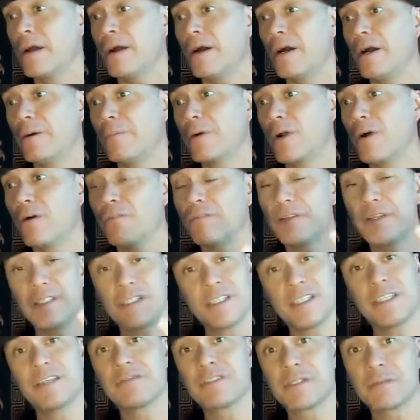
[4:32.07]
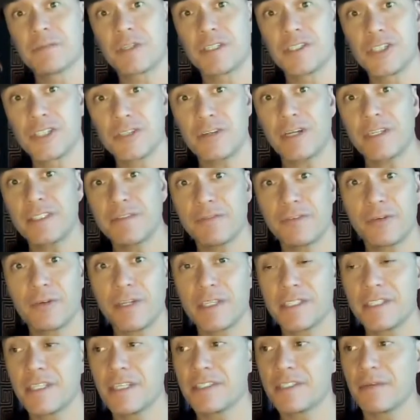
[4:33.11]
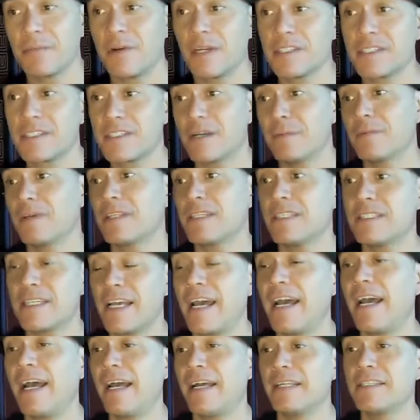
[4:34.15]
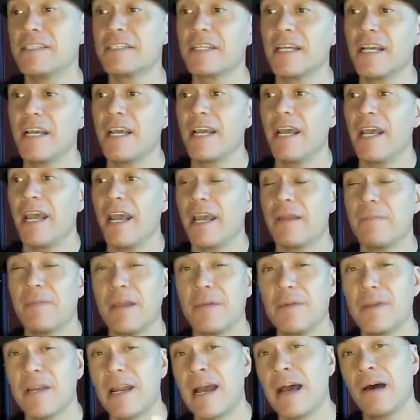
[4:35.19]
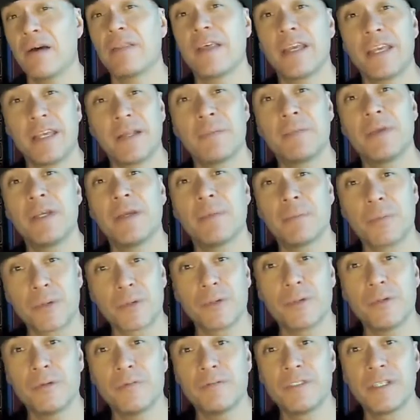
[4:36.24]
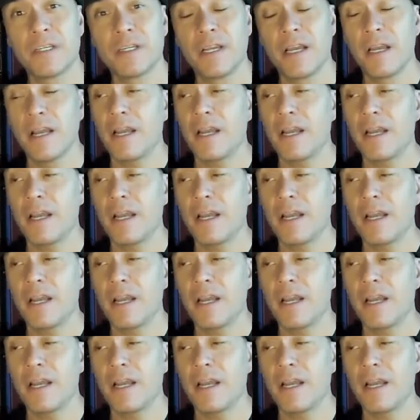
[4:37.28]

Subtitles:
But hopefully to give some constructive criticism on some of these ads and maybe in how they can be improved.